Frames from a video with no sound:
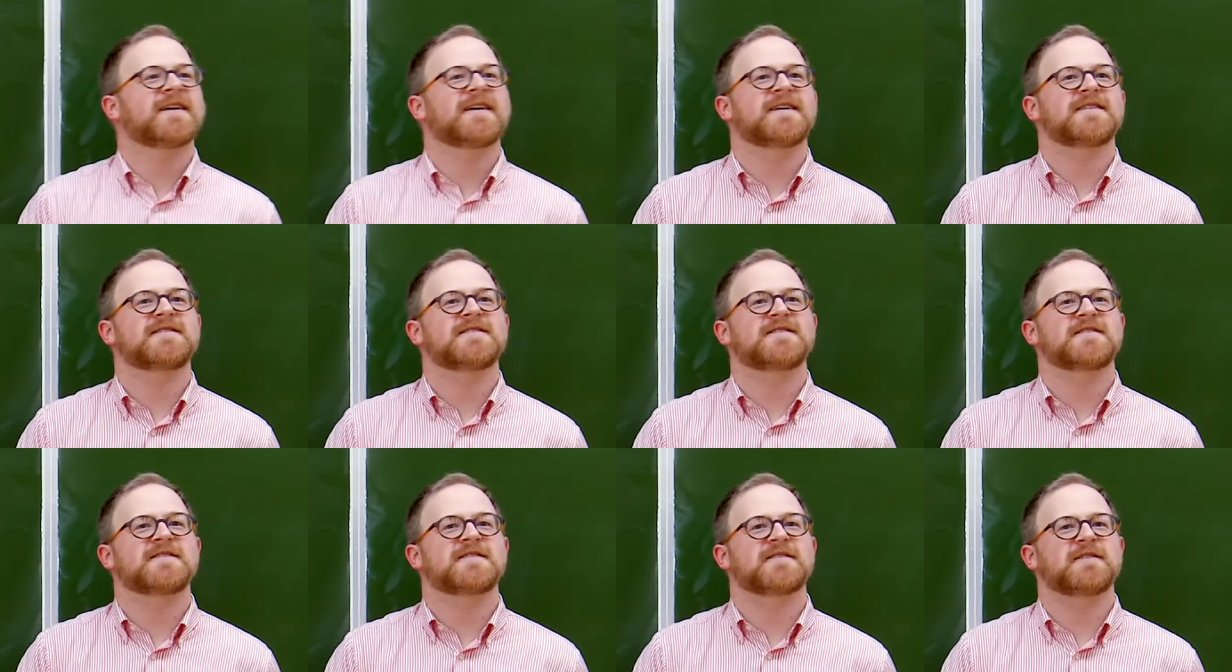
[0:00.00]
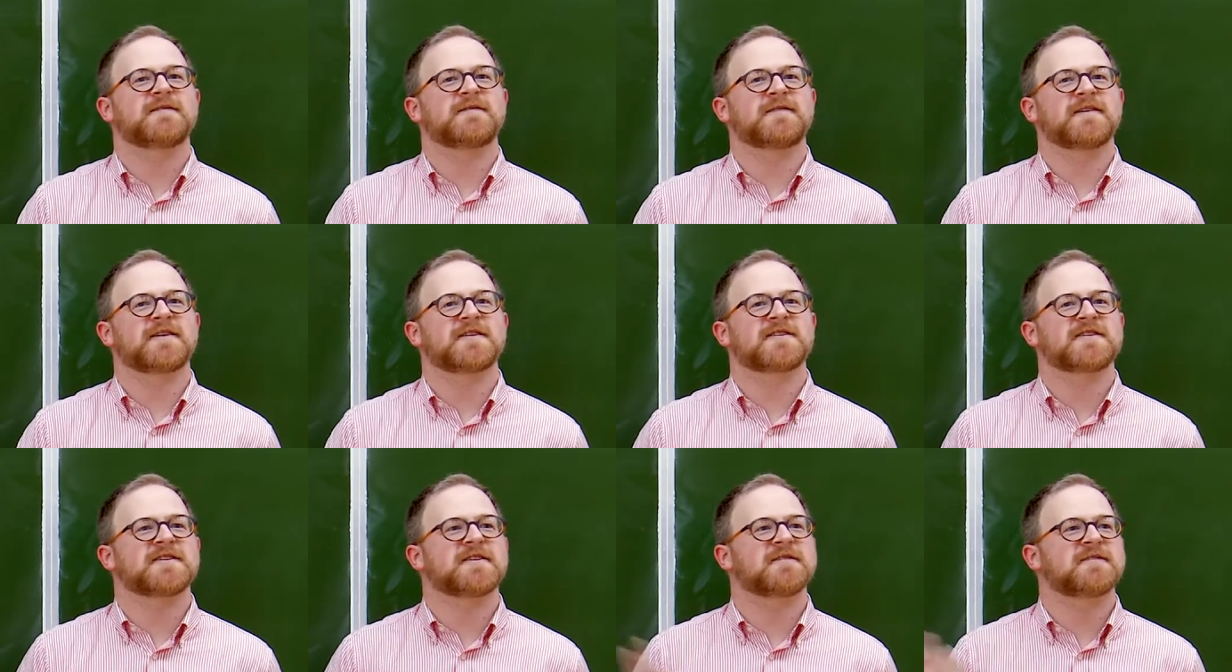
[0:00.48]
It's just a
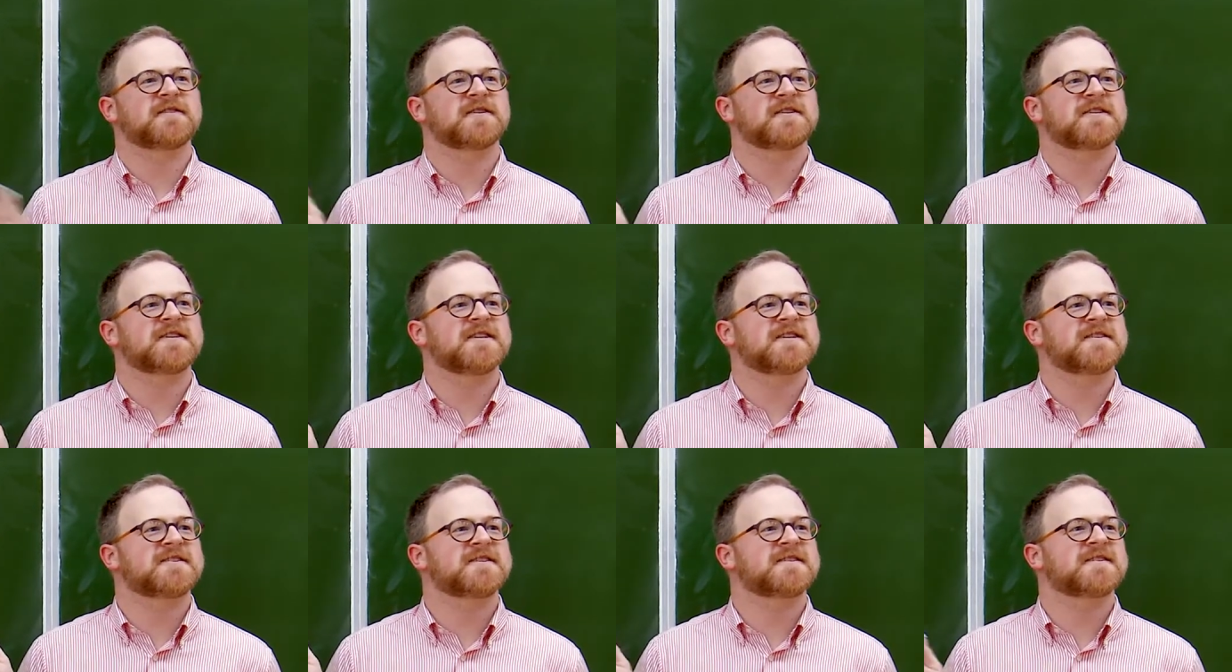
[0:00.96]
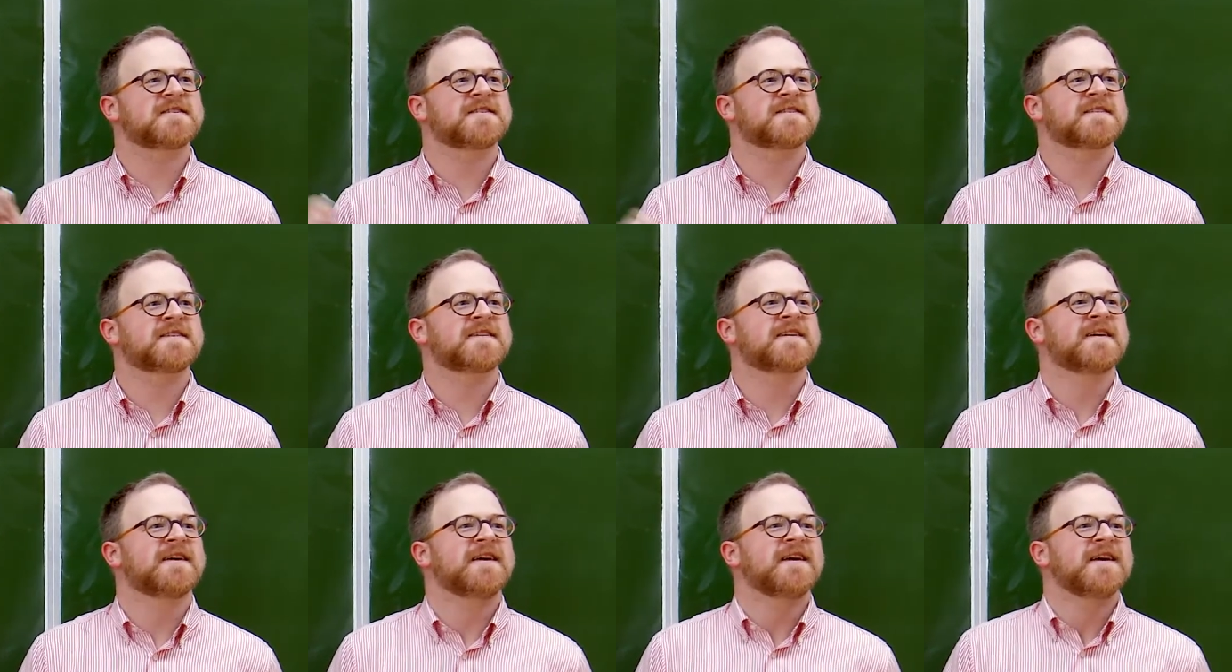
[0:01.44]
function of your
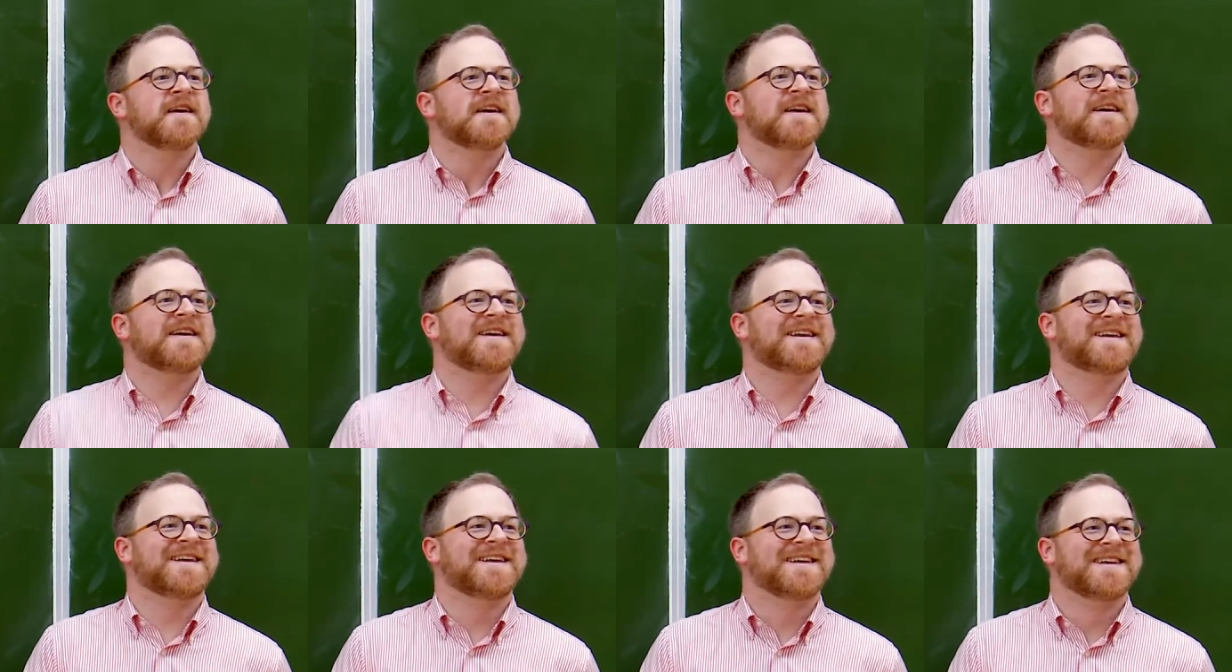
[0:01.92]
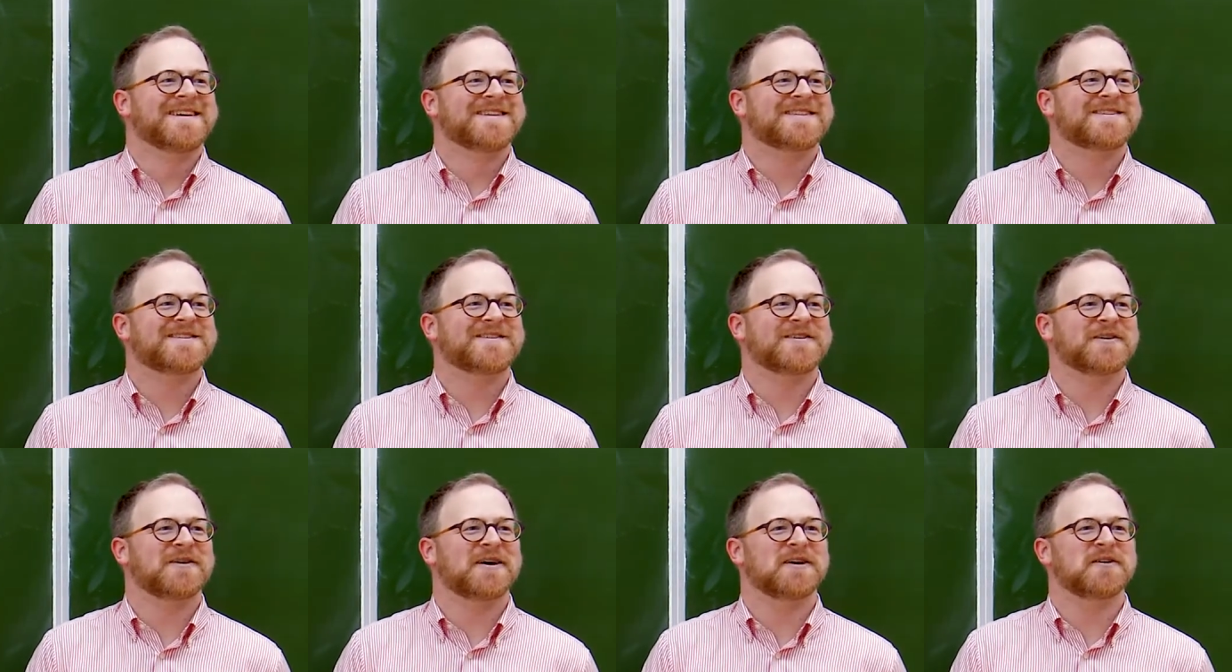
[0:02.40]
teachers.
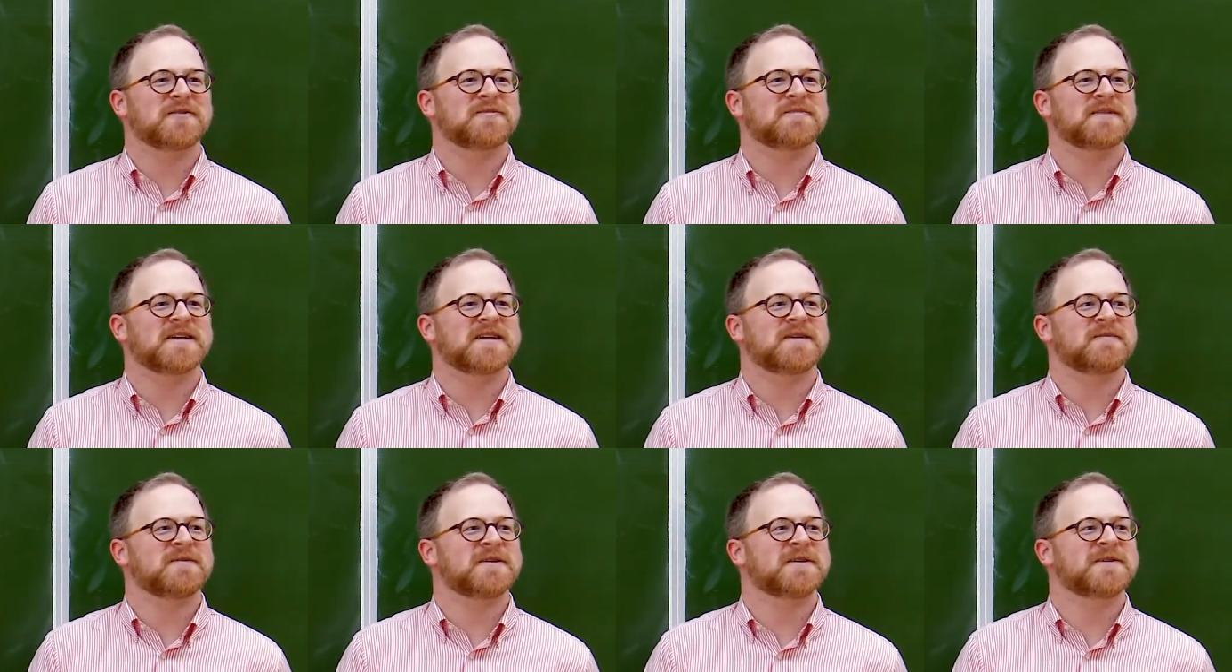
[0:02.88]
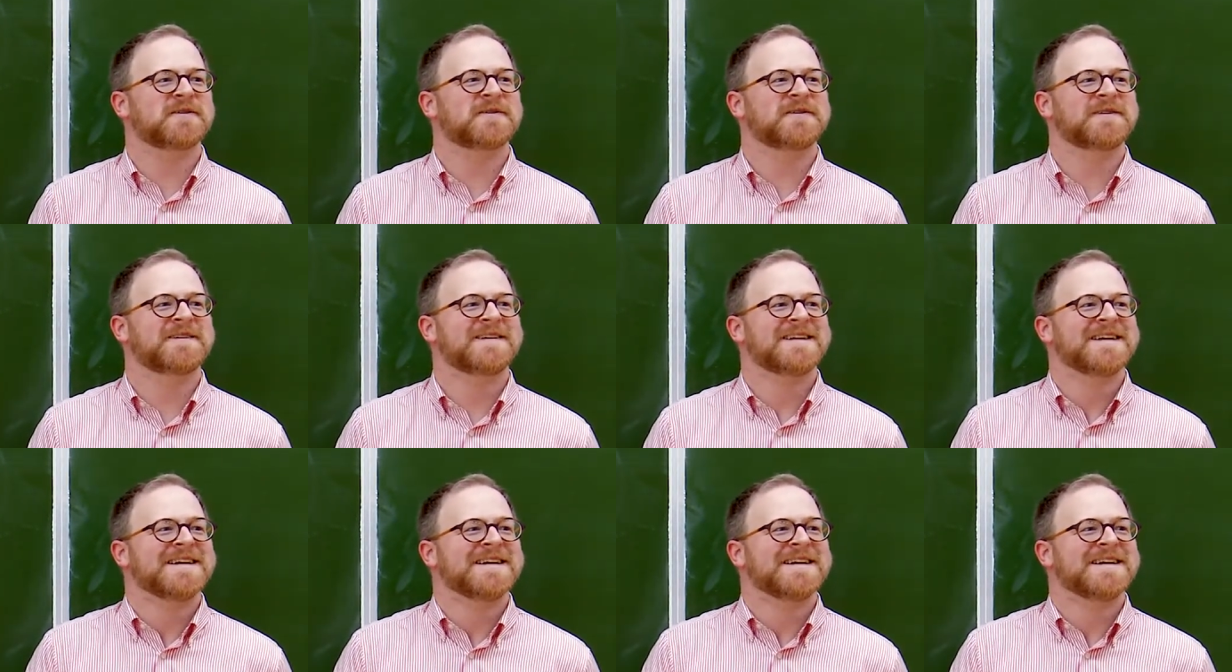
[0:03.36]
So I don't blame you.